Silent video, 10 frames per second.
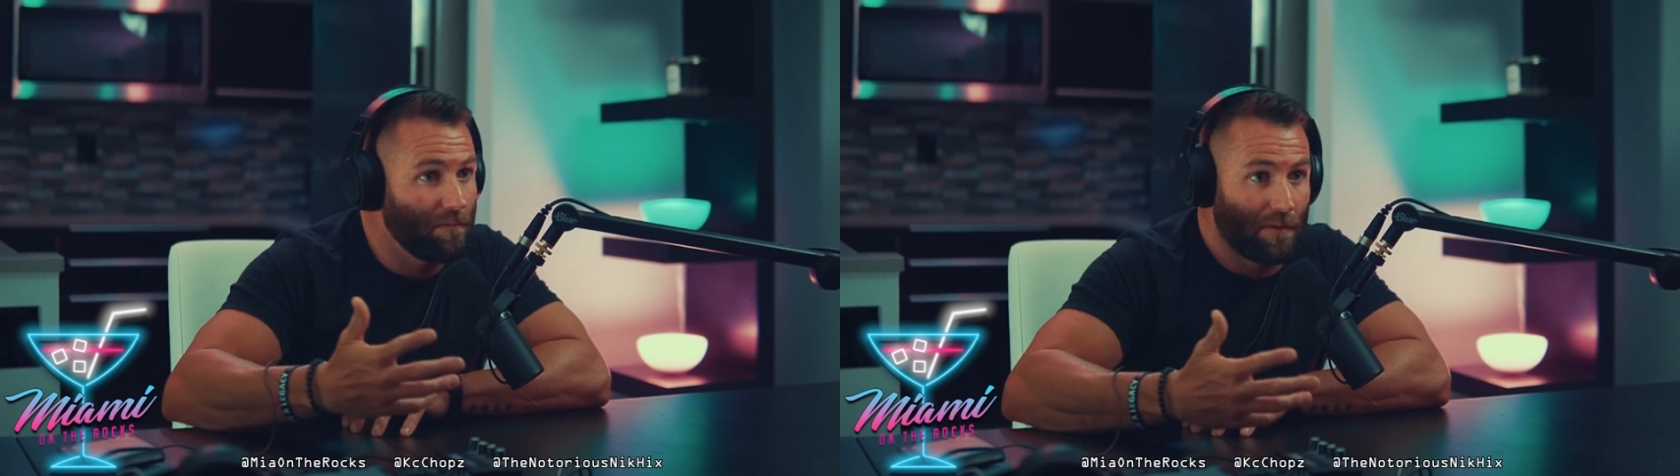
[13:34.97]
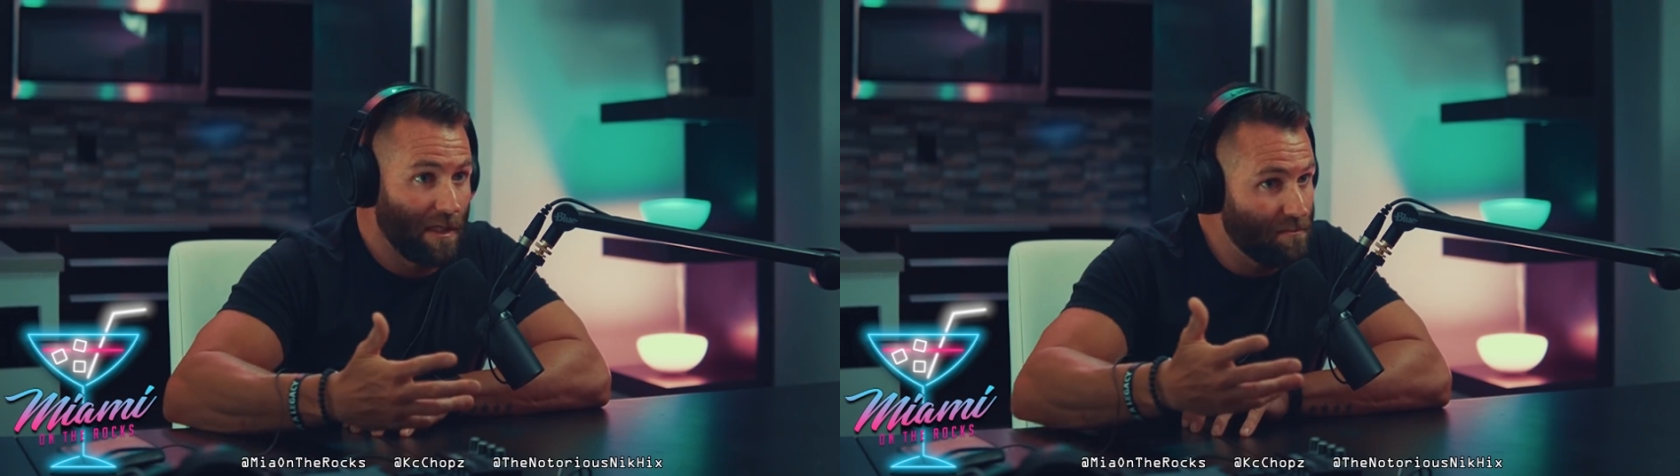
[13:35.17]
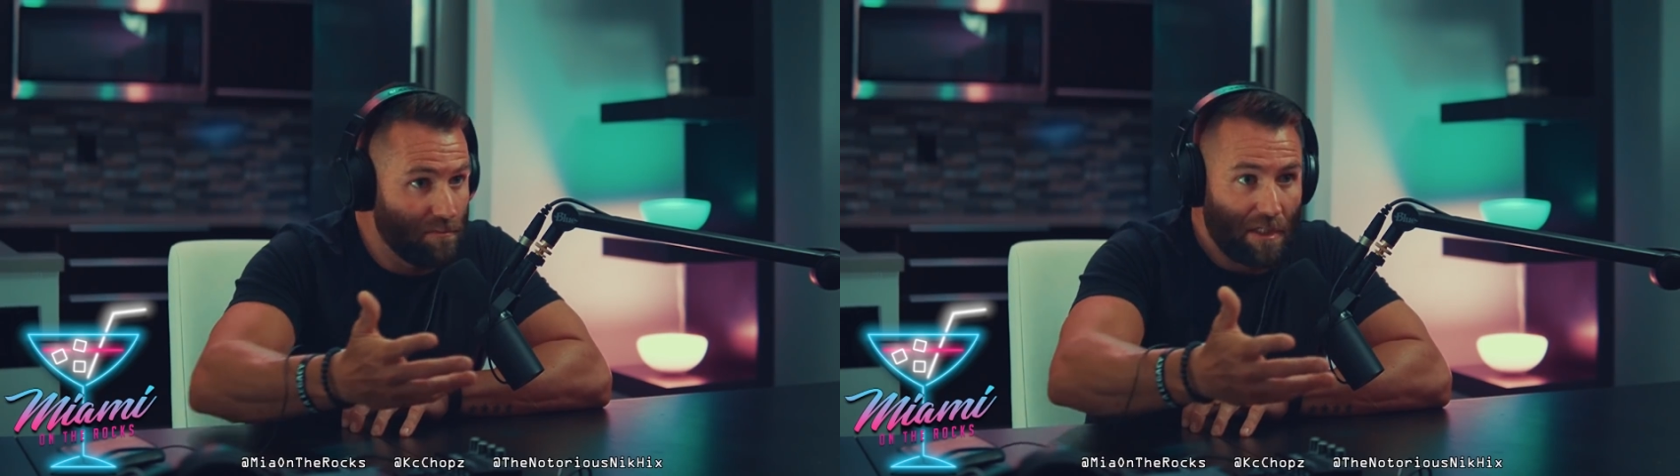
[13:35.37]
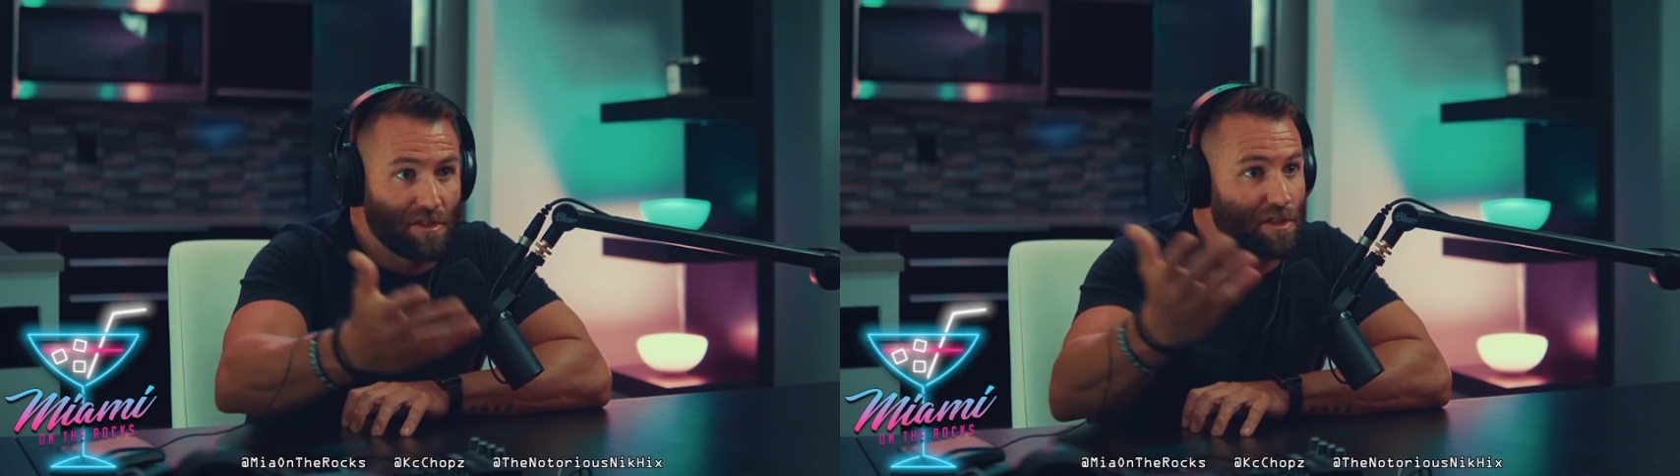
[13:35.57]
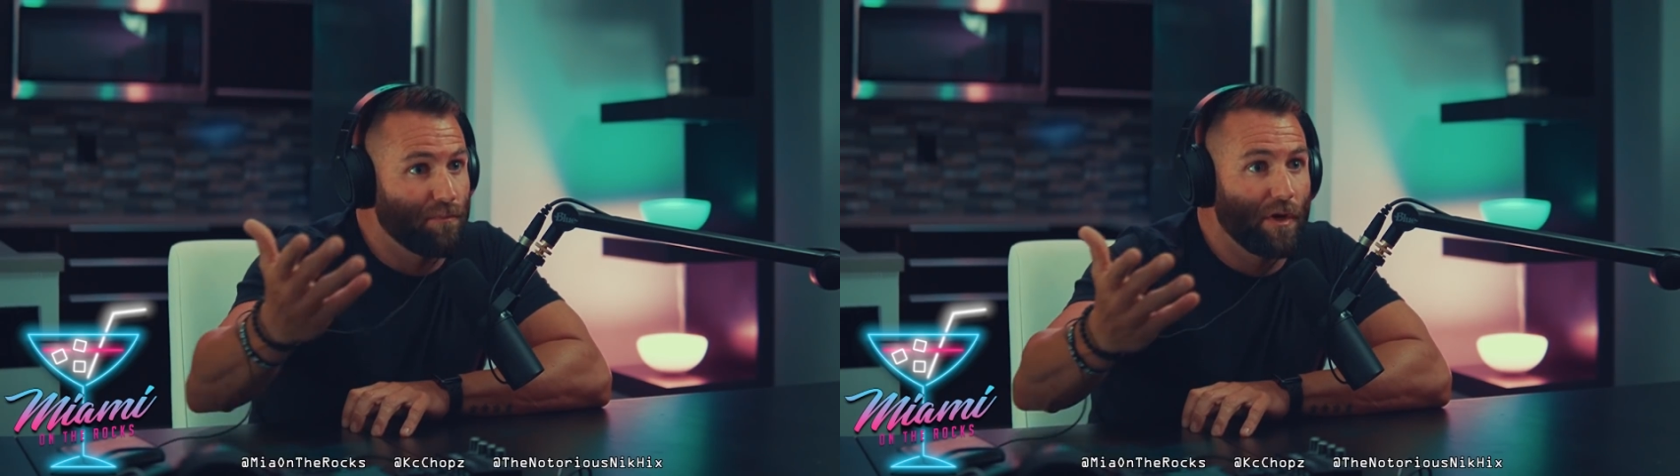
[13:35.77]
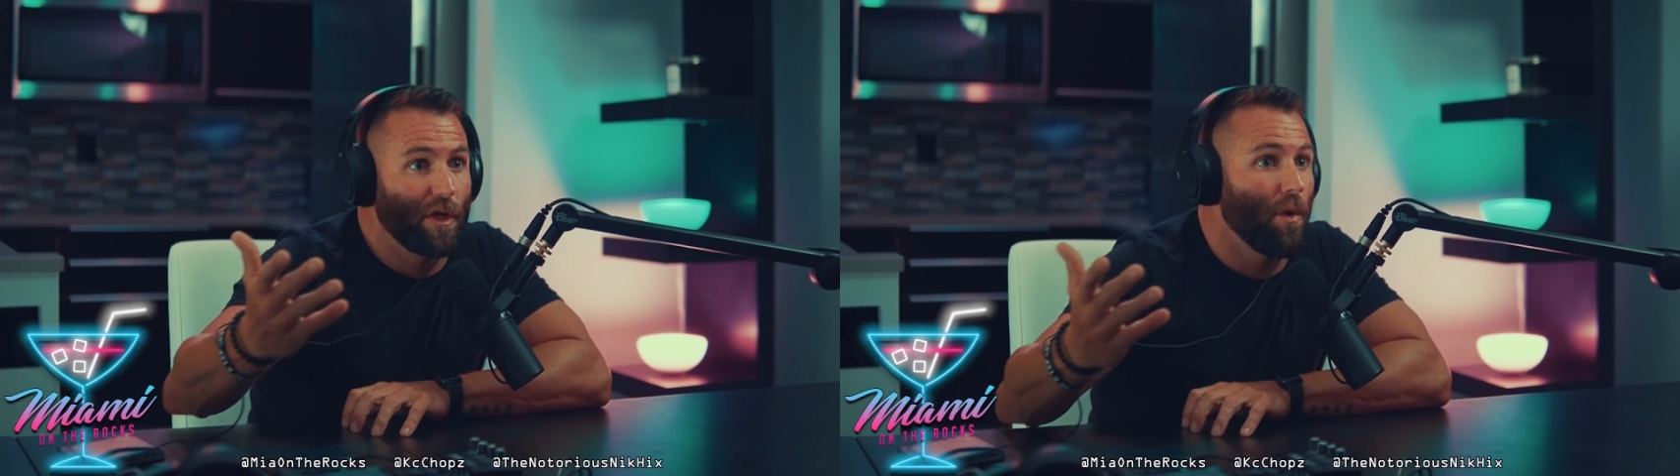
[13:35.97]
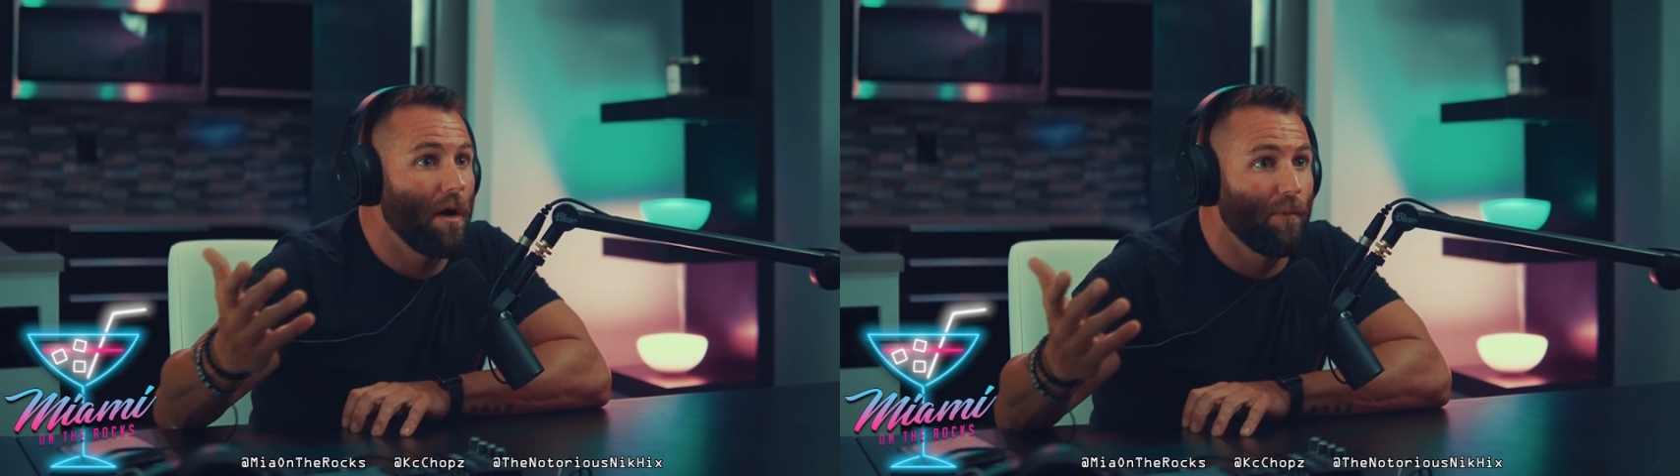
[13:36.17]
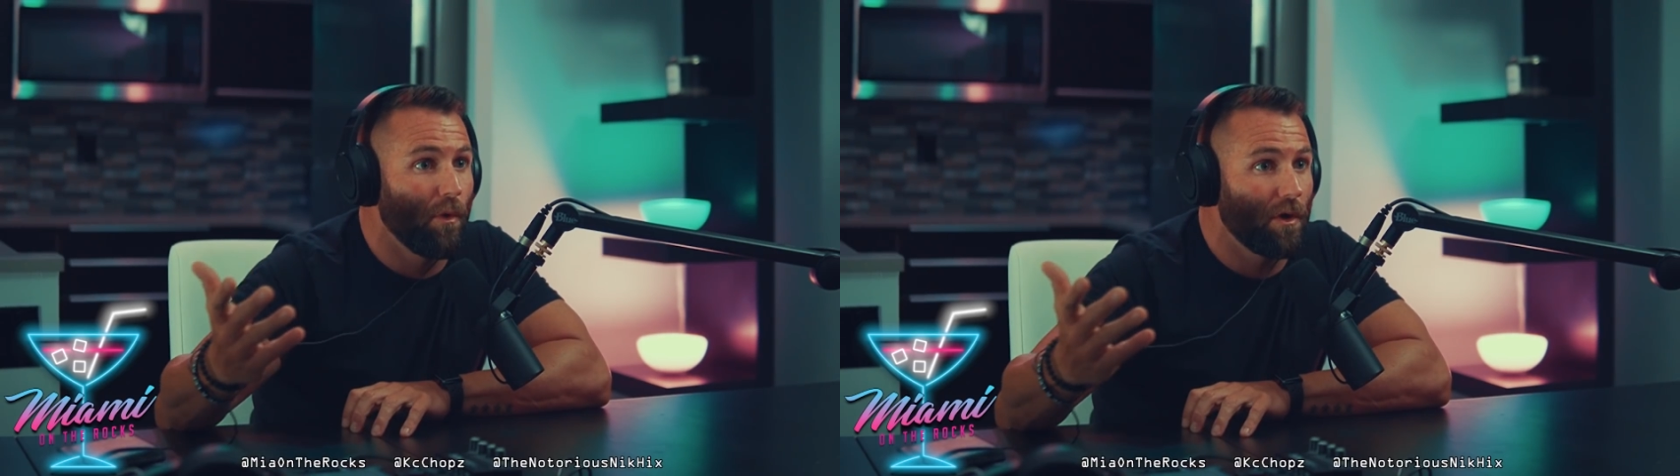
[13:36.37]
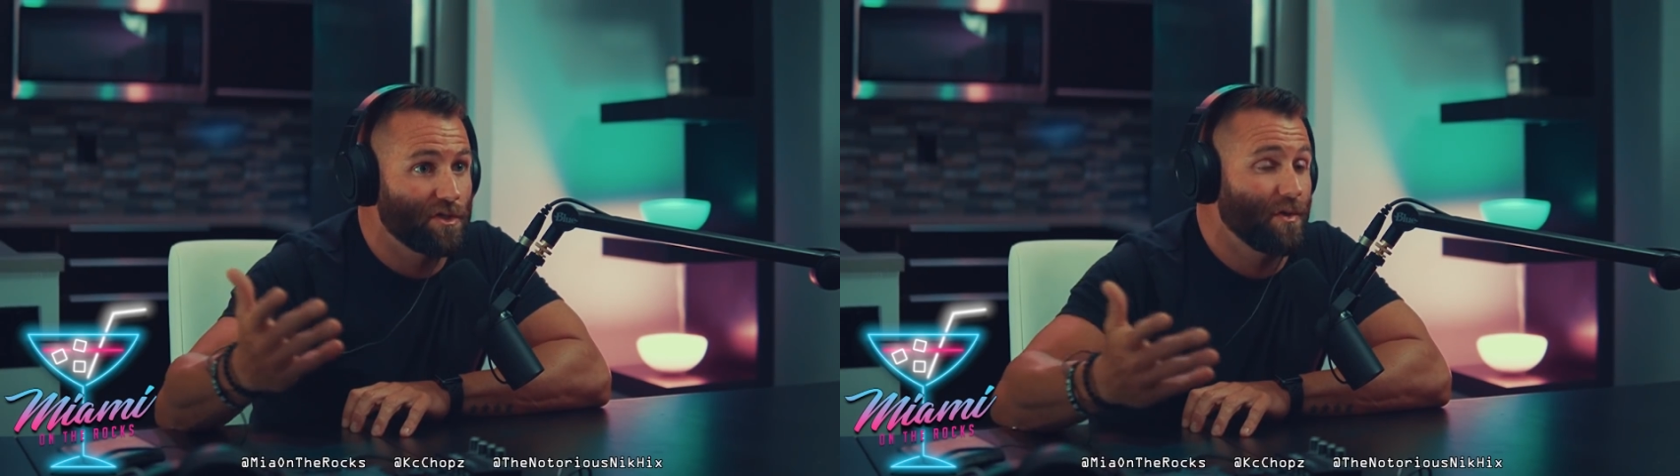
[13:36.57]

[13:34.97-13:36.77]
Let's just bring you on board.